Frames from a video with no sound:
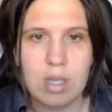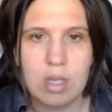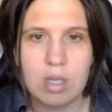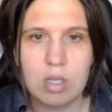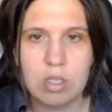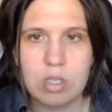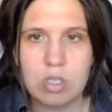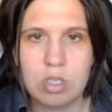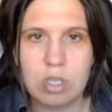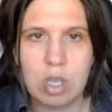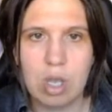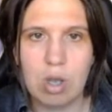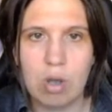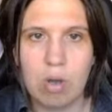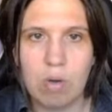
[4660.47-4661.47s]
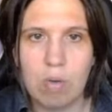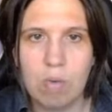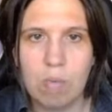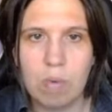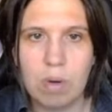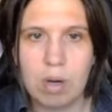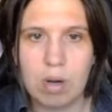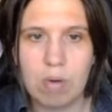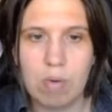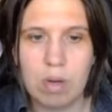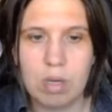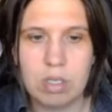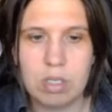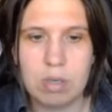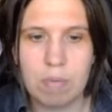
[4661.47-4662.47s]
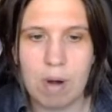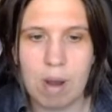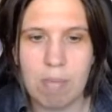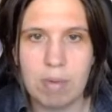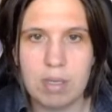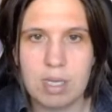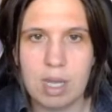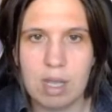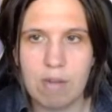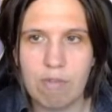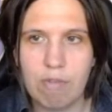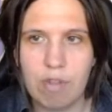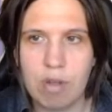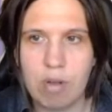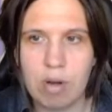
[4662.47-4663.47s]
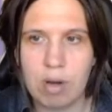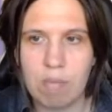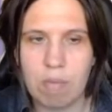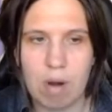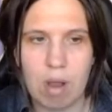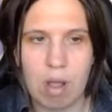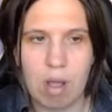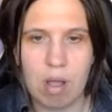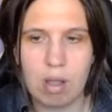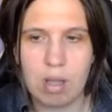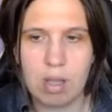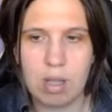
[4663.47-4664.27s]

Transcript: So we're going to probably take Floating Rock.